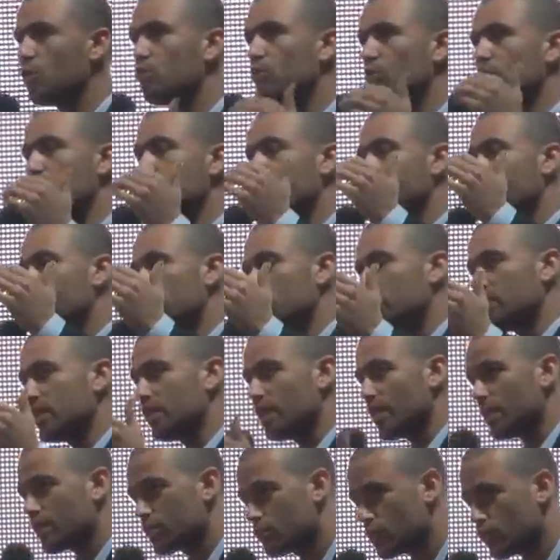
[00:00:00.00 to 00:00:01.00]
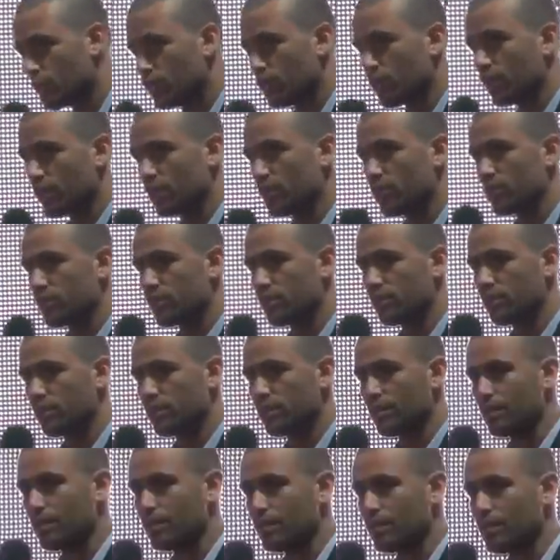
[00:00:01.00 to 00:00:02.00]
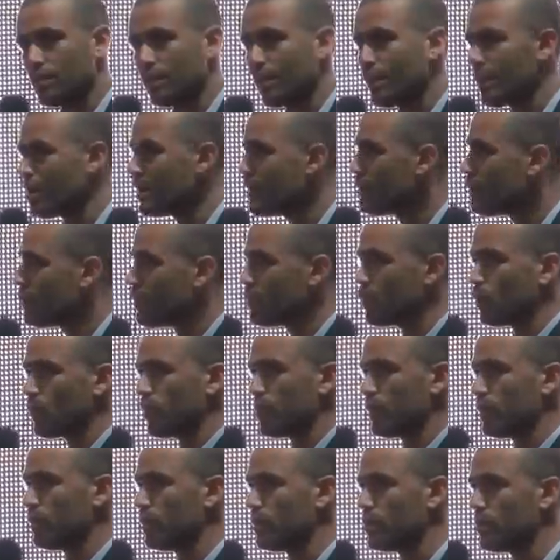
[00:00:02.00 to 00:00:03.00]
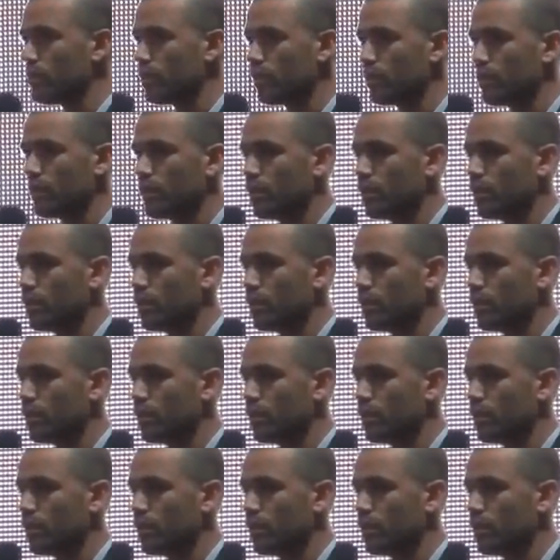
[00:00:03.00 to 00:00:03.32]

looking for the young generation everywhere